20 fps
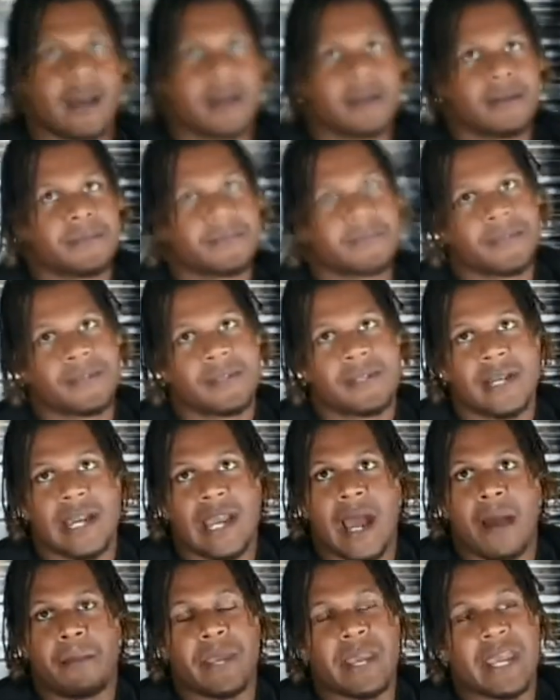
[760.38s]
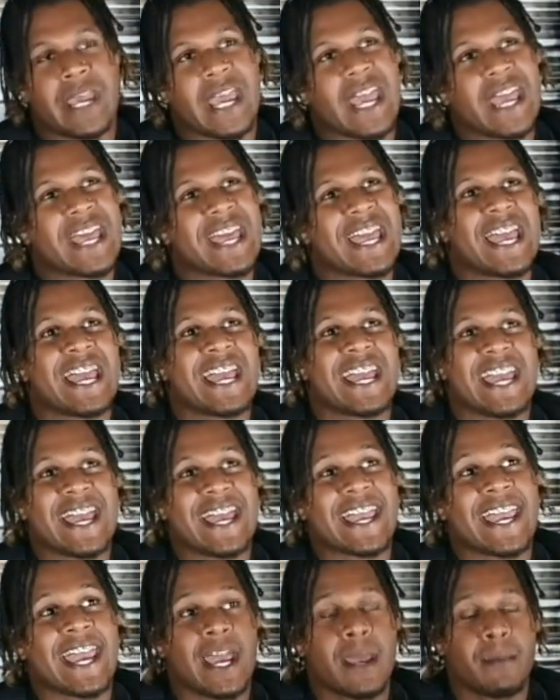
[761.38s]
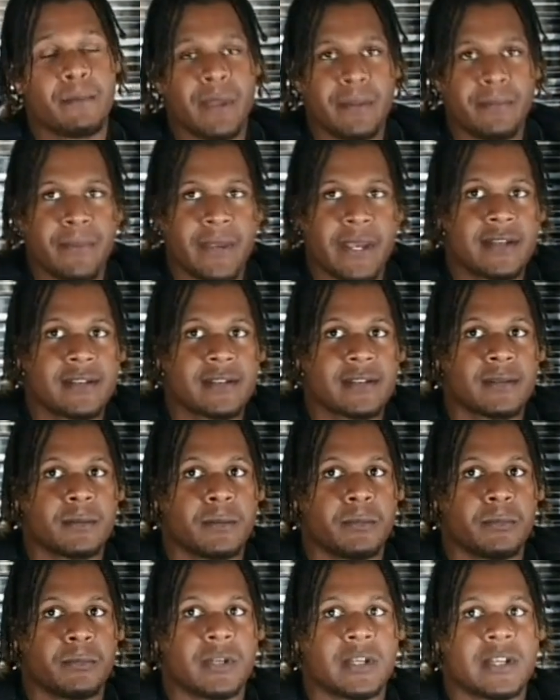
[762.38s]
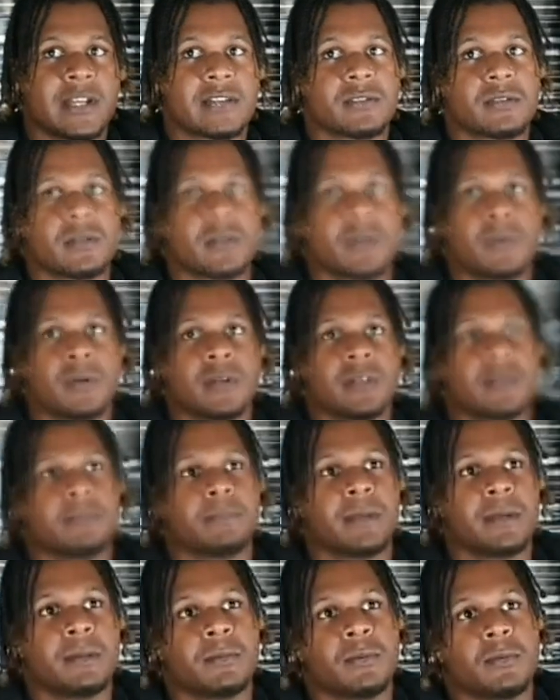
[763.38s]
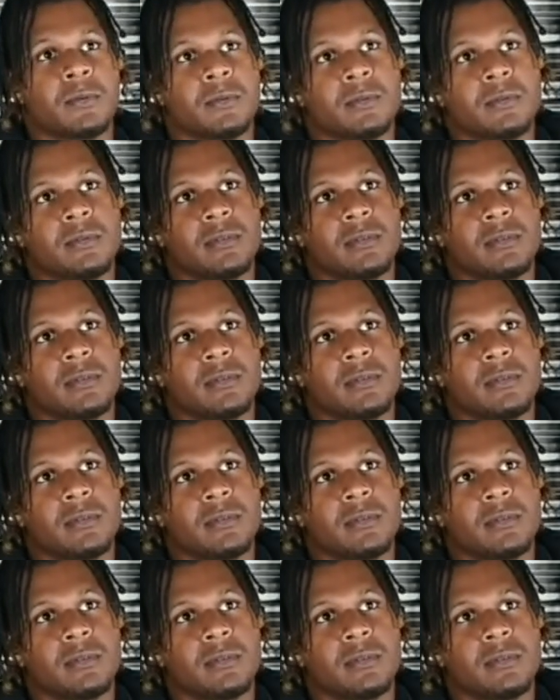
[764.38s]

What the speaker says: I feel like it can be peace, but that's only what the people